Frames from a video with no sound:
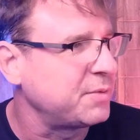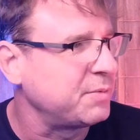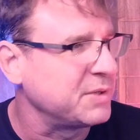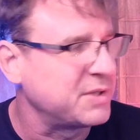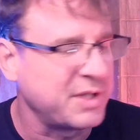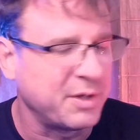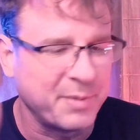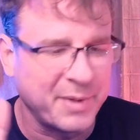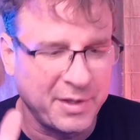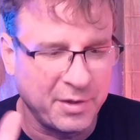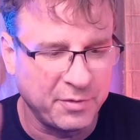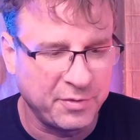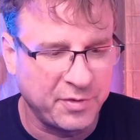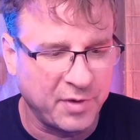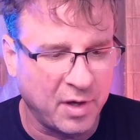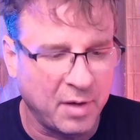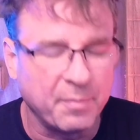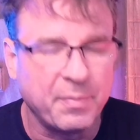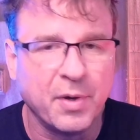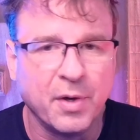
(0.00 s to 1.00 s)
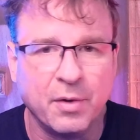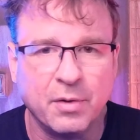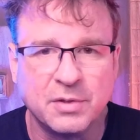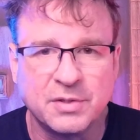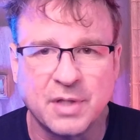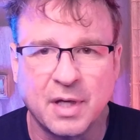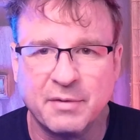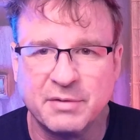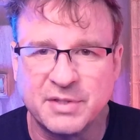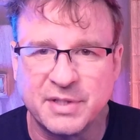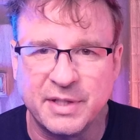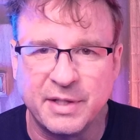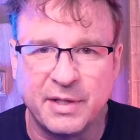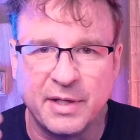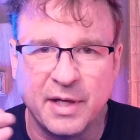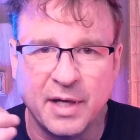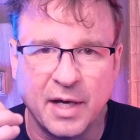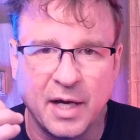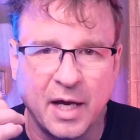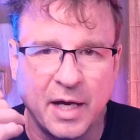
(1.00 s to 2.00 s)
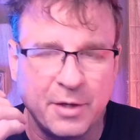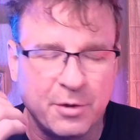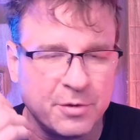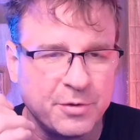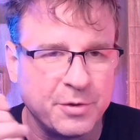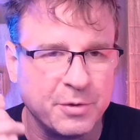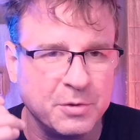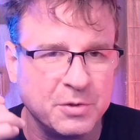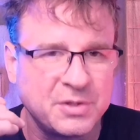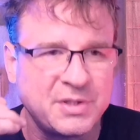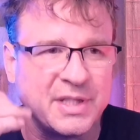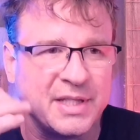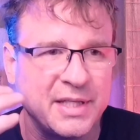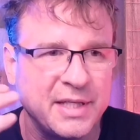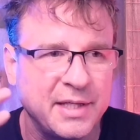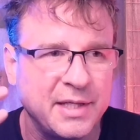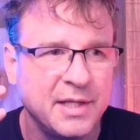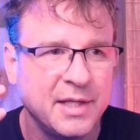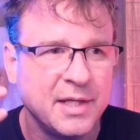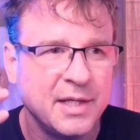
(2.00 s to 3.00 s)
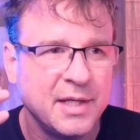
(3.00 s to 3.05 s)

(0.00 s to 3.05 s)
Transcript: which everybody knows Don Post, obviously, introduced the